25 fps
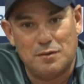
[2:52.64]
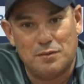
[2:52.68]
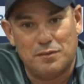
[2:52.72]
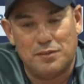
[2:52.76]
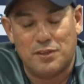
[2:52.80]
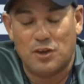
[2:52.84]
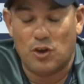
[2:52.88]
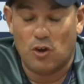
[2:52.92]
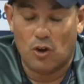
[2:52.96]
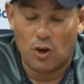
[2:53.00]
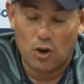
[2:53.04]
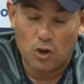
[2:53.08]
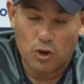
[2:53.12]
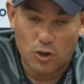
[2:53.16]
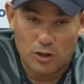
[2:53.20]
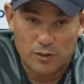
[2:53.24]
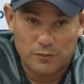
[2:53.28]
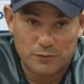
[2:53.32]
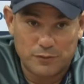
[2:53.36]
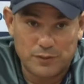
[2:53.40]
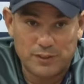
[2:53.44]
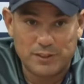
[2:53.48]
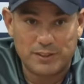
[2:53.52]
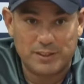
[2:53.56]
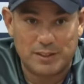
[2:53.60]
they are
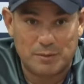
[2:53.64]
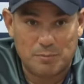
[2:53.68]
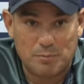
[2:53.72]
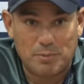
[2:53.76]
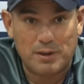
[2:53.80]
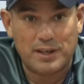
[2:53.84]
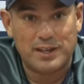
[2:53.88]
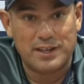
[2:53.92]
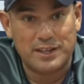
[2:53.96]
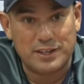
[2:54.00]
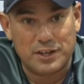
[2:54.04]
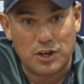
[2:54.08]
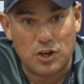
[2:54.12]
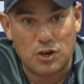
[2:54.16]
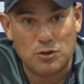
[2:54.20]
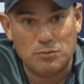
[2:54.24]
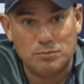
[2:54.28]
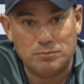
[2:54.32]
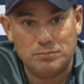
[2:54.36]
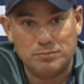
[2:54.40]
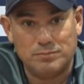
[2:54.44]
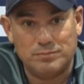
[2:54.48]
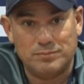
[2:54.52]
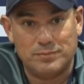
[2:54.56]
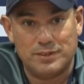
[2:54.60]
confident, they're playing at
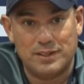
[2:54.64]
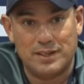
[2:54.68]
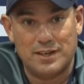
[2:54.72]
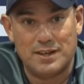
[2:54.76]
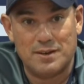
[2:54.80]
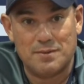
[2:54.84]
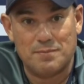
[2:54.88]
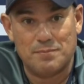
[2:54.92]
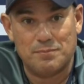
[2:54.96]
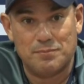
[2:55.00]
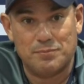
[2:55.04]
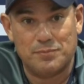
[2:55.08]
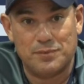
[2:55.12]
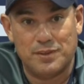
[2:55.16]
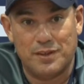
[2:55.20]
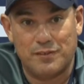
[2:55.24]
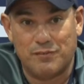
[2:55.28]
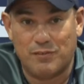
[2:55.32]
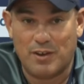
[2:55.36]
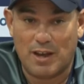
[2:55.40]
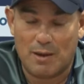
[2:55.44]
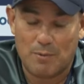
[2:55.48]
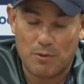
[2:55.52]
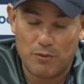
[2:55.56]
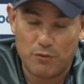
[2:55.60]
home, um,
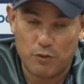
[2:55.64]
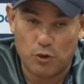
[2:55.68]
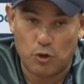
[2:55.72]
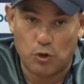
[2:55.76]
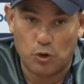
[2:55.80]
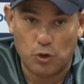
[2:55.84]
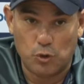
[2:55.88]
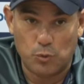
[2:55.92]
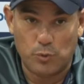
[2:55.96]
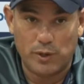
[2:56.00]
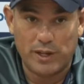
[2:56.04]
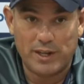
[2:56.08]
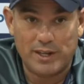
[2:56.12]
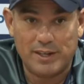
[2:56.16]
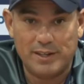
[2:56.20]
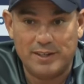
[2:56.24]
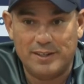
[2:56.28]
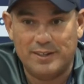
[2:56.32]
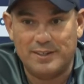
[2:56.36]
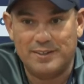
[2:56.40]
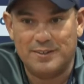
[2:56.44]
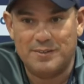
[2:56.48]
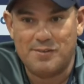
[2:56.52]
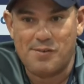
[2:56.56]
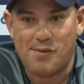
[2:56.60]
they've come off a good win,
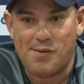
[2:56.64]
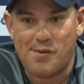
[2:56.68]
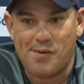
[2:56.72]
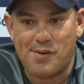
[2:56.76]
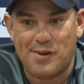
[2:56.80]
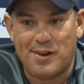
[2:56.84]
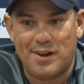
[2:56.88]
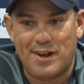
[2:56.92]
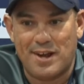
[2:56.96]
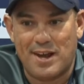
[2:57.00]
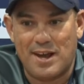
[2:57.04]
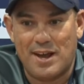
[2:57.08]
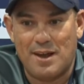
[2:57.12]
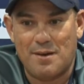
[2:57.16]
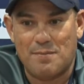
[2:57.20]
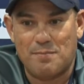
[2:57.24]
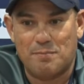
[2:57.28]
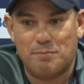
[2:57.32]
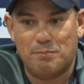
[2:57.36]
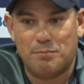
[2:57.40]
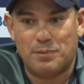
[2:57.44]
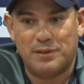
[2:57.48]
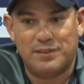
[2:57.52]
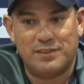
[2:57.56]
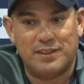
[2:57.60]

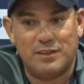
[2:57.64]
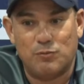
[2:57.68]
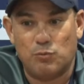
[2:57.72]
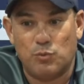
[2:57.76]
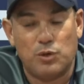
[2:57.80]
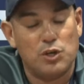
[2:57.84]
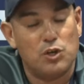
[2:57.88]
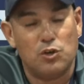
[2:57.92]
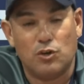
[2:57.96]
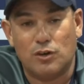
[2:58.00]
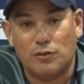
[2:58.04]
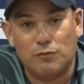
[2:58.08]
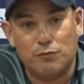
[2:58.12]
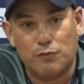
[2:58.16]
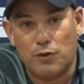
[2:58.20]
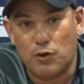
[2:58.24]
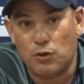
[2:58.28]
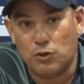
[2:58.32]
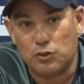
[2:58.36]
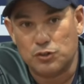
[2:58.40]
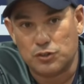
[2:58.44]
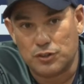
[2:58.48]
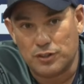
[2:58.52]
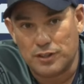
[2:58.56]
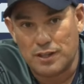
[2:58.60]
um, but that we can't
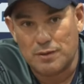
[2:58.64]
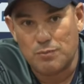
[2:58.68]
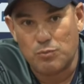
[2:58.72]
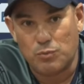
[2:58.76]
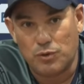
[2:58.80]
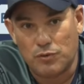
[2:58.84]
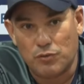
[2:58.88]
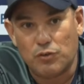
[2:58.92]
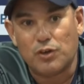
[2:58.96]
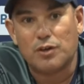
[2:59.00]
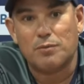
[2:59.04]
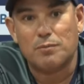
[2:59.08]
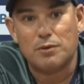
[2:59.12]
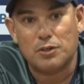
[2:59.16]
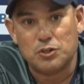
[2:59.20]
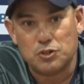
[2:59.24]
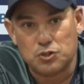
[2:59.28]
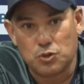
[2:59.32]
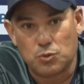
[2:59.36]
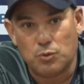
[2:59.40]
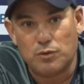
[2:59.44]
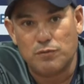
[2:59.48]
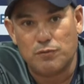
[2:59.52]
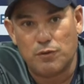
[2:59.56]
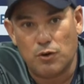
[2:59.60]
focus on them. We've got to make
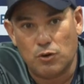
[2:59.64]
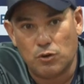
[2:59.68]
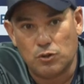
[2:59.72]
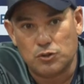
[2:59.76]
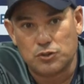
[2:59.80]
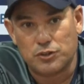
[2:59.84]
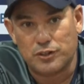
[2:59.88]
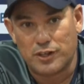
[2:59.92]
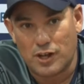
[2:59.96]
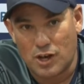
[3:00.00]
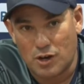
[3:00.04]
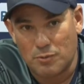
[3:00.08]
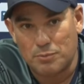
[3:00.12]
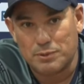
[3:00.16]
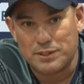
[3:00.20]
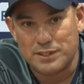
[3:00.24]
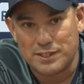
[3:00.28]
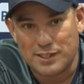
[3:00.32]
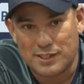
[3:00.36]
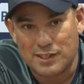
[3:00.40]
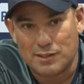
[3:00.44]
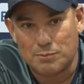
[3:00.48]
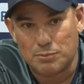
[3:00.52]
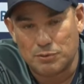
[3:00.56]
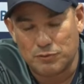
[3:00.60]
sure we focus on our
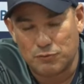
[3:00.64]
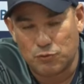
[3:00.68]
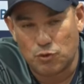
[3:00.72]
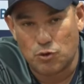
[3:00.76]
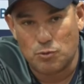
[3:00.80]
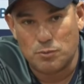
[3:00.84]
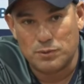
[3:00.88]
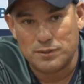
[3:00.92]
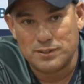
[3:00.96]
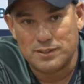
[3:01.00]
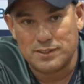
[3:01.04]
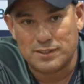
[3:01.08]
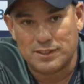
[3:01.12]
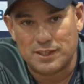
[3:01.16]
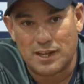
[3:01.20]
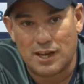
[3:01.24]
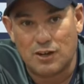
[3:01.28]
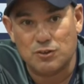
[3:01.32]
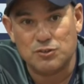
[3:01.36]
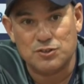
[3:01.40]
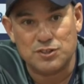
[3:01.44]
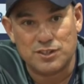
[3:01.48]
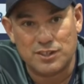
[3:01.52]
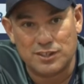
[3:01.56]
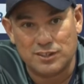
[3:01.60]
particular performance and
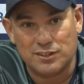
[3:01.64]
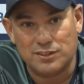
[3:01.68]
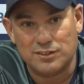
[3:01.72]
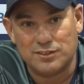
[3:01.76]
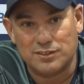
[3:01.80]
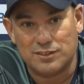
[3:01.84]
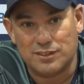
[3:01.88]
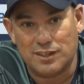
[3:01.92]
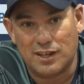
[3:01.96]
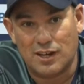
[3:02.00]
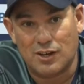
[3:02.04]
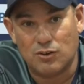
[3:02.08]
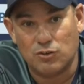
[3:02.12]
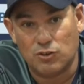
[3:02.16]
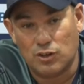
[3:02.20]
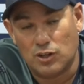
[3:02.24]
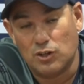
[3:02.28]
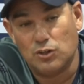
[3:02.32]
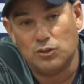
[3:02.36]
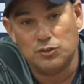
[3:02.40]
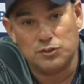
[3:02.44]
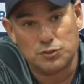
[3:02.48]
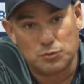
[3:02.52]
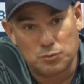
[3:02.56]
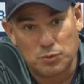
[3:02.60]
our skills and our
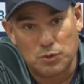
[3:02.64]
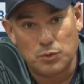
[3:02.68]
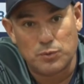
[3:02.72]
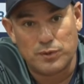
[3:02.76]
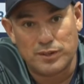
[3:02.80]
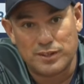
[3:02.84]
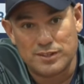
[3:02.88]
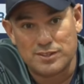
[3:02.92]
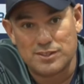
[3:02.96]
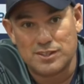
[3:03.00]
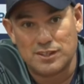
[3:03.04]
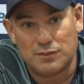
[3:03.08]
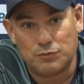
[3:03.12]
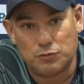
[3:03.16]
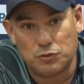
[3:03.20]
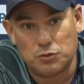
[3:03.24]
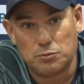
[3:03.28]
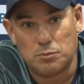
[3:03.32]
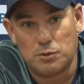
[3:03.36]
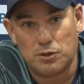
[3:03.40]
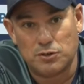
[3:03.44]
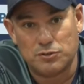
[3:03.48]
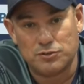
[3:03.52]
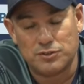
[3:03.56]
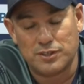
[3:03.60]
goals that we want to set for
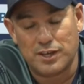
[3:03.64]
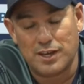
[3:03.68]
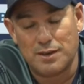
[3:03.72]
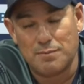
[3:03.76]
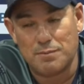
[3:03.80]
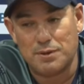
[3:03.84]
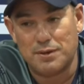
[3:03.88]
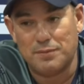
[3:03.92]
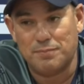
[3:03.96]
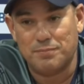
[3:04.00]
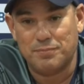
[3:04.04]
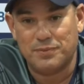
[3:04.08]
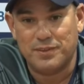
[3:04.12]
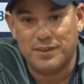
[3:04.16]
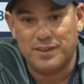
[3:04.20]
tomorrow's game. And